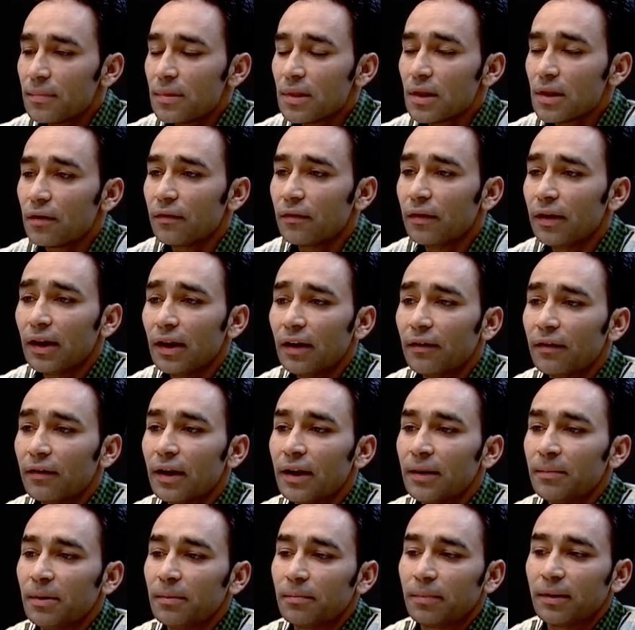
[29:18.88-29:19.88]
wherever
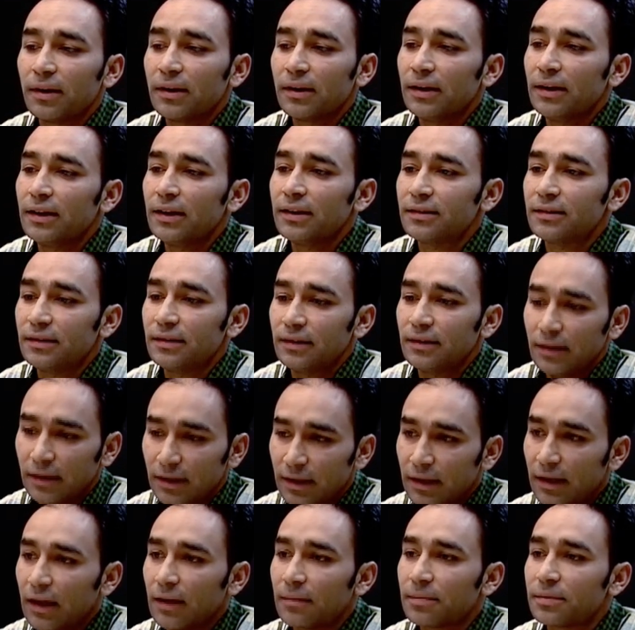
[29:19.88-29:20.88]
any people needs,
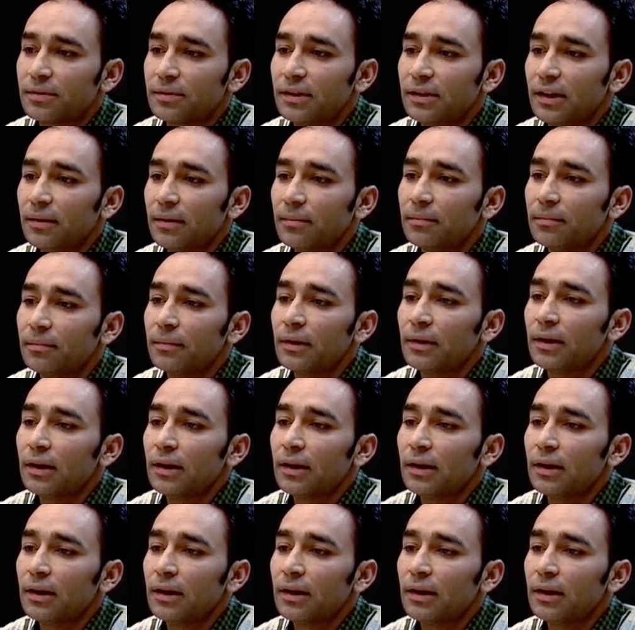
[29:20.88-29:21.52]
he helps them.